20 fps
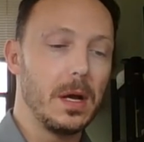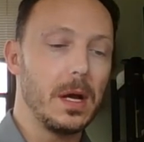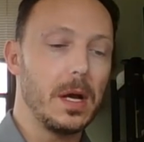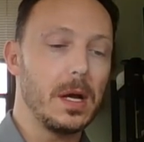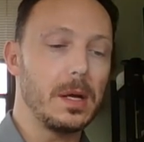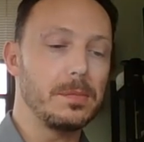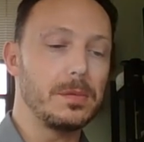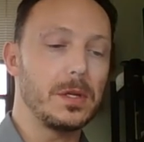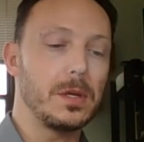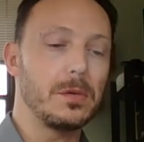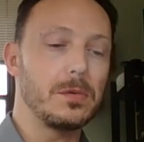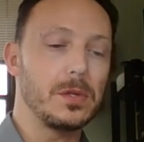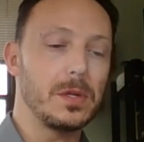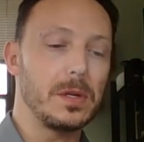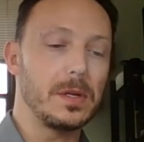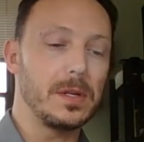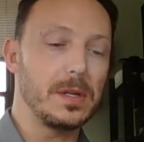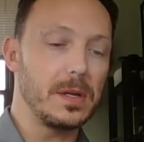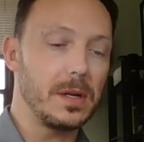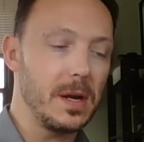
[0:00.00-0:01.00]
Hobbes goes
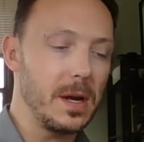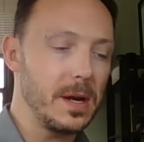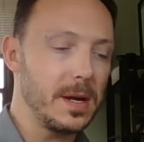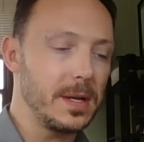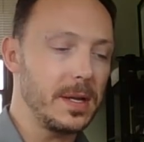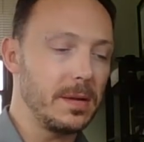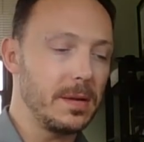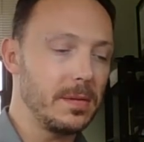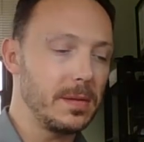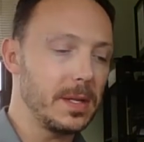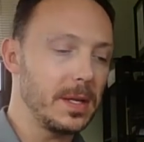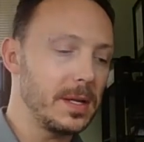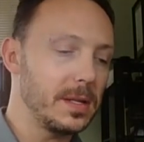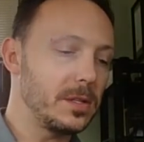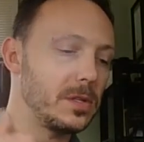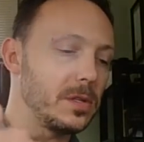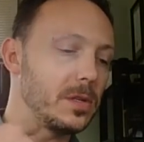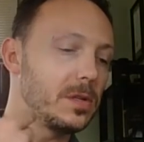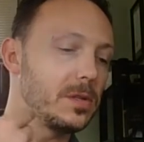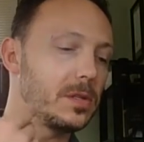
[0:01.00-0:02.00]
on to argue
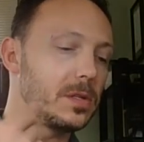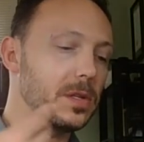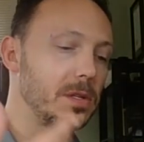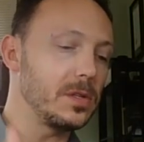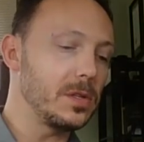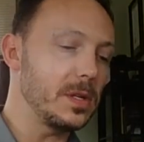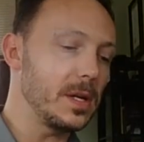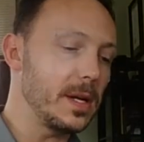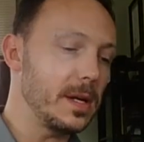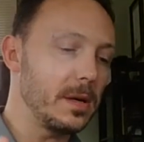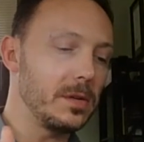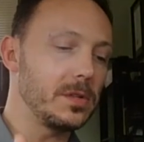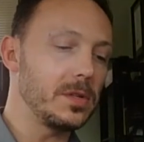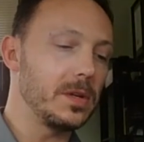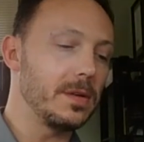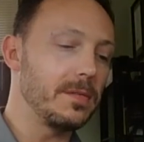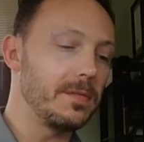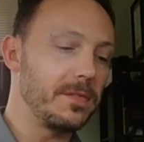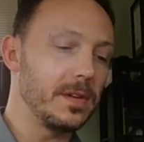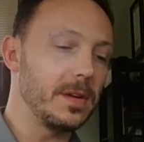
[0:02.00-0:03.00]
that since desire
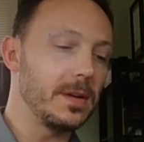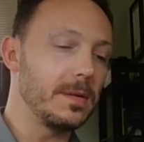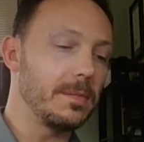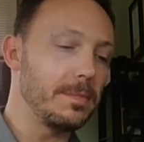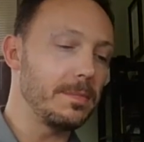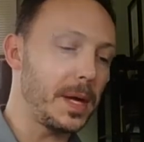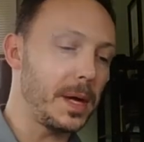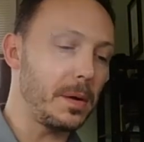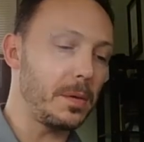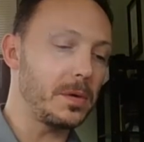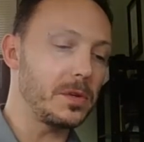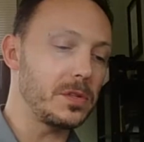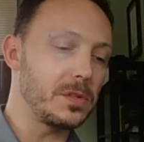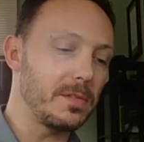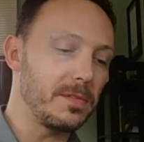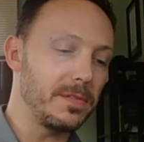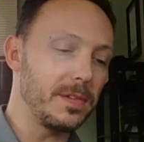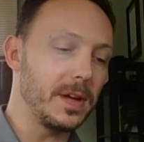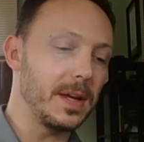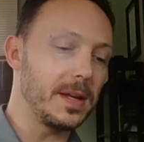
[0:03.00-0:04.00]
is infinite and power is
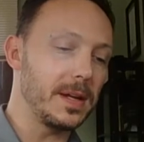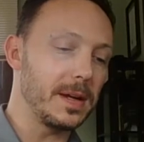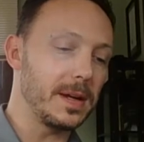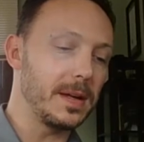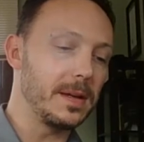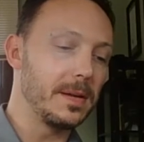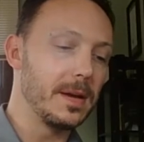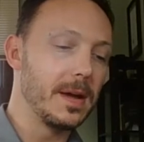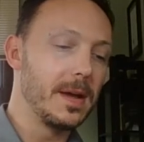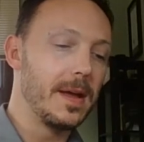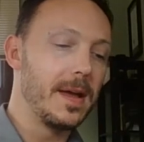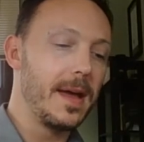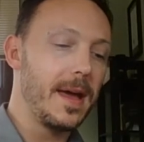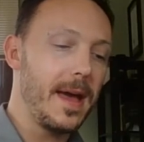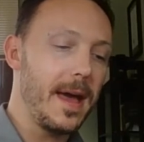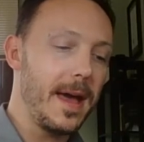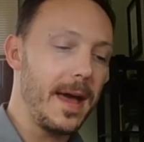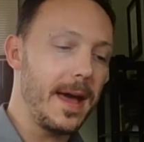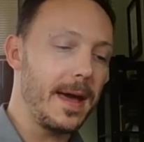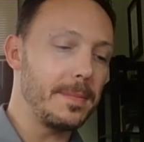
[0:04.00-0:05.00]
finite,
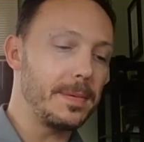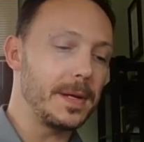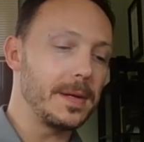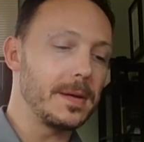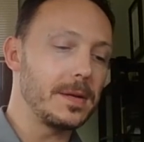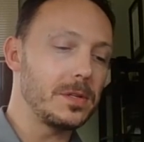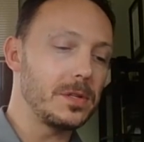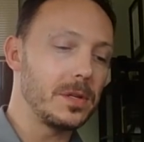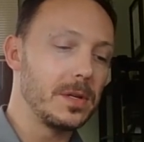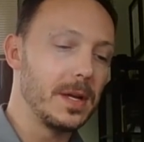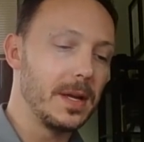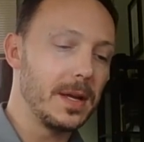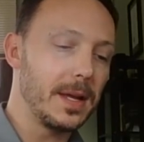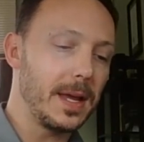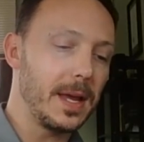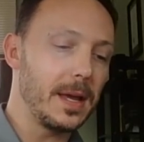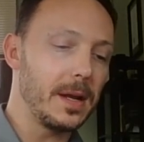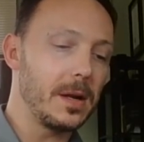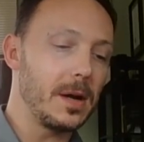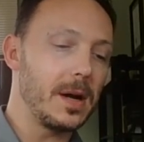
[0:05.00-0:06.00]
happiness
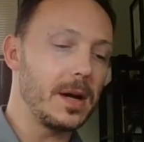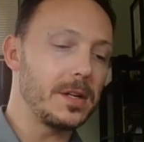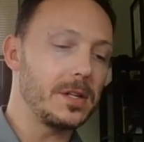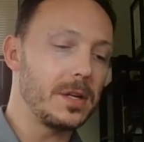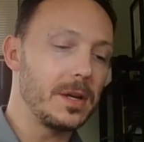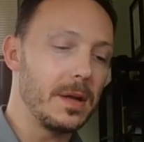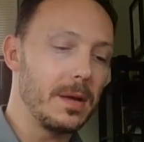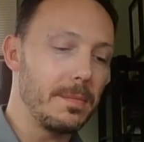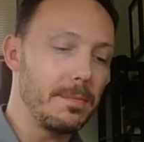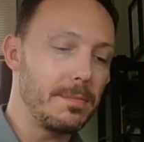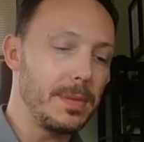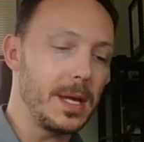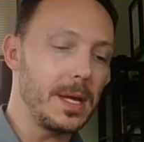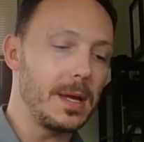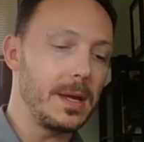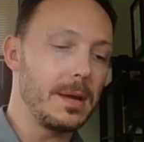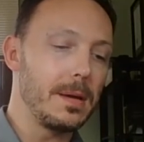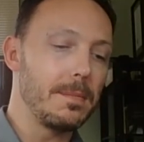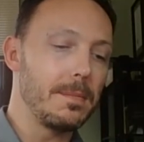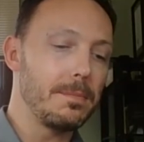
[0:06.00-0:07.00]
cannot
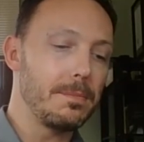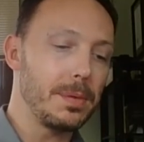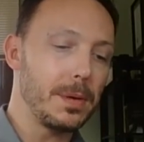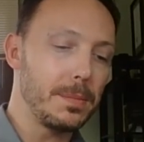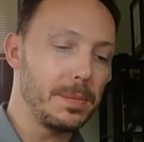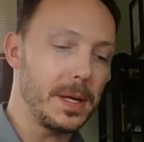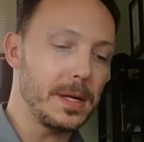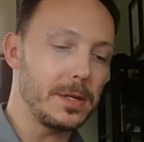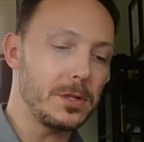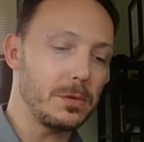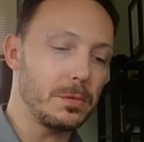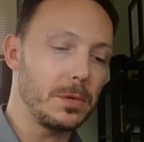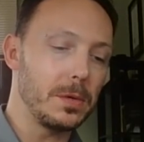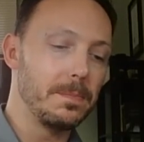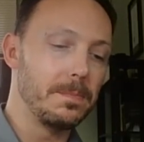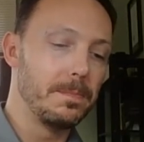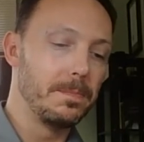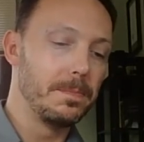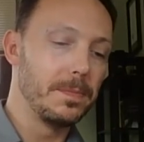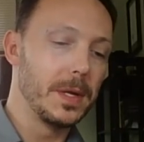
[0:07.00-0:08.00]
be perpetual.